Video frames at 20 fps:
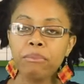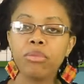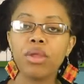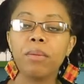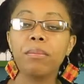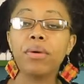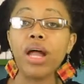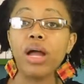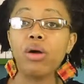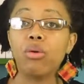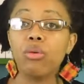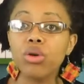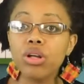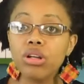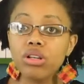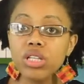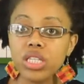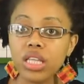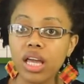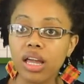but I
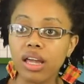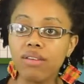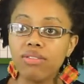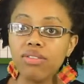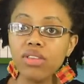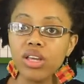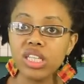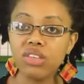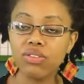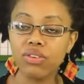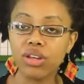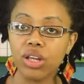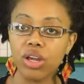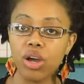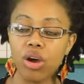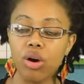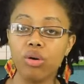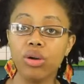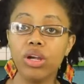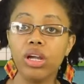will say in this
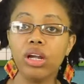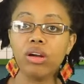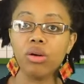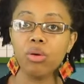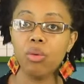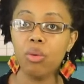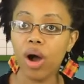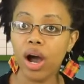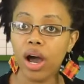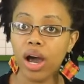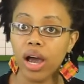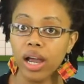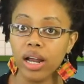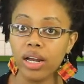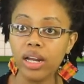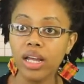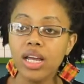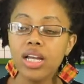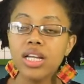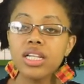video, year
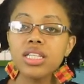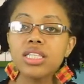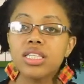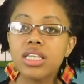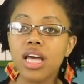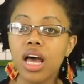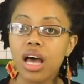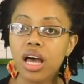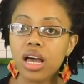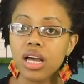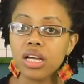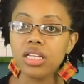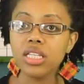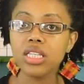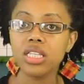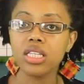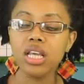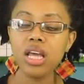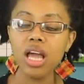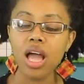one
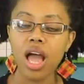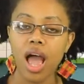does